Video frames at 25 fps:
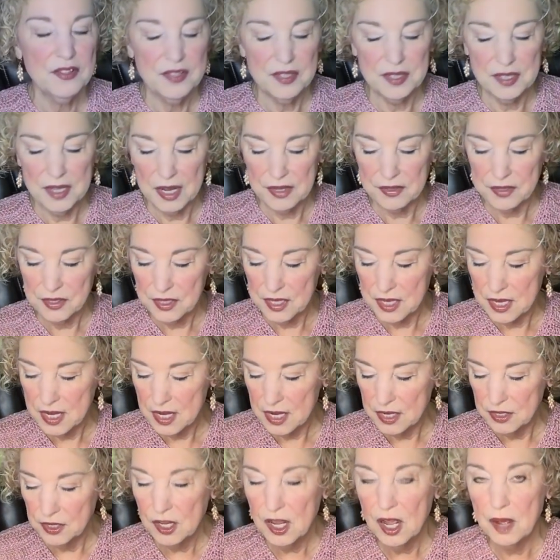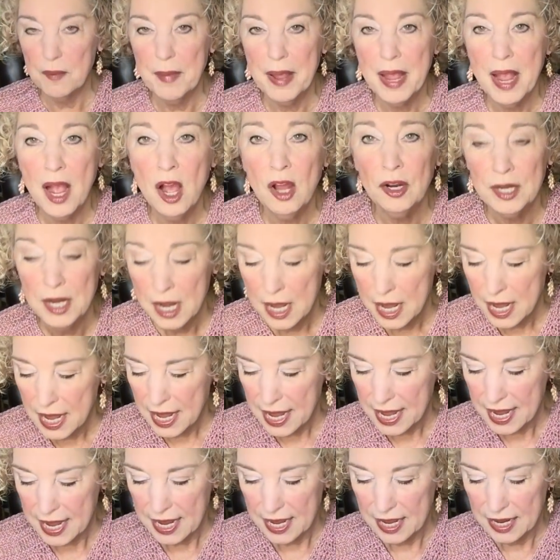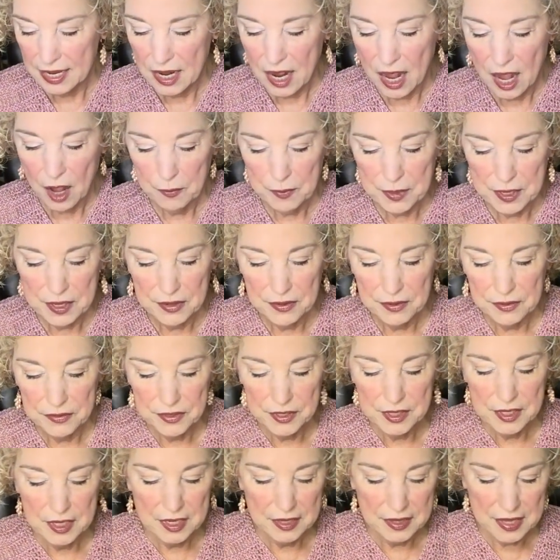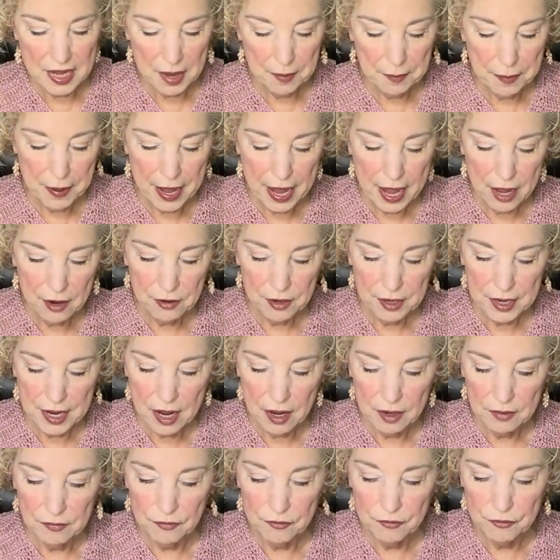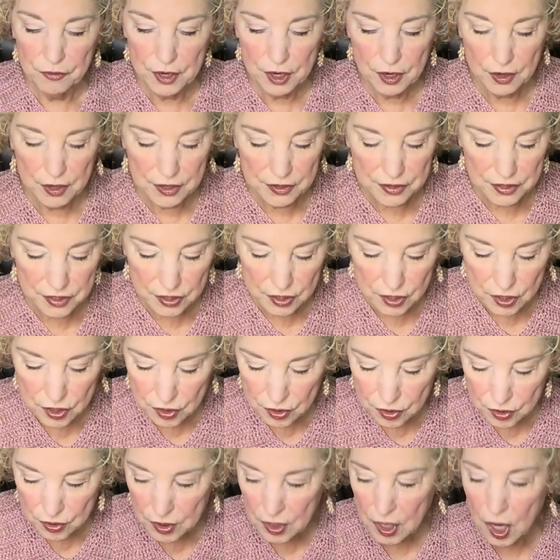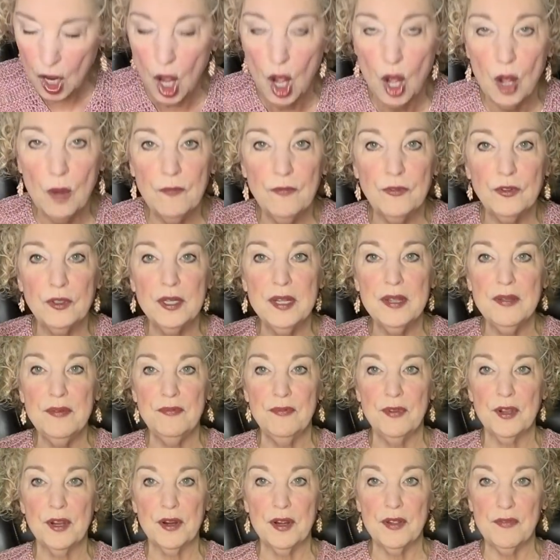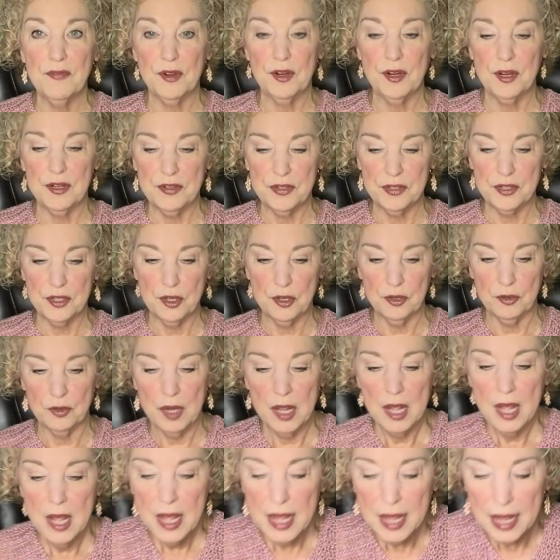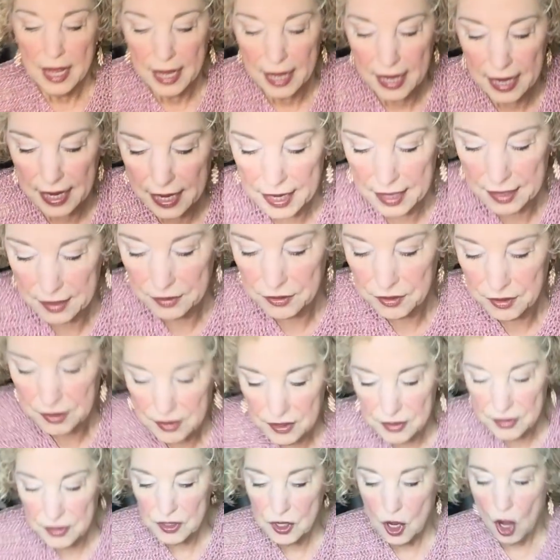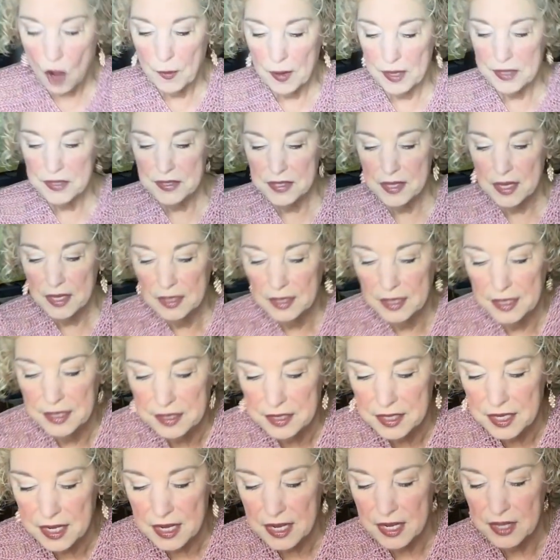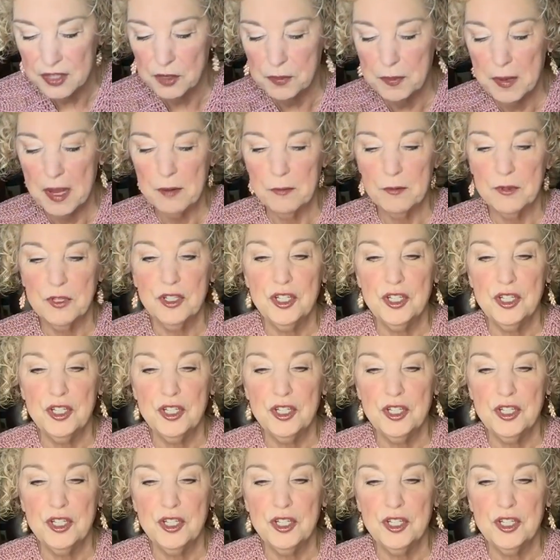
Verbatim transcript: the next tee to come out. And I'll be sending that pattern out very soon, hopefully very, very soon. And this is called my Sunlit Tee. It's made with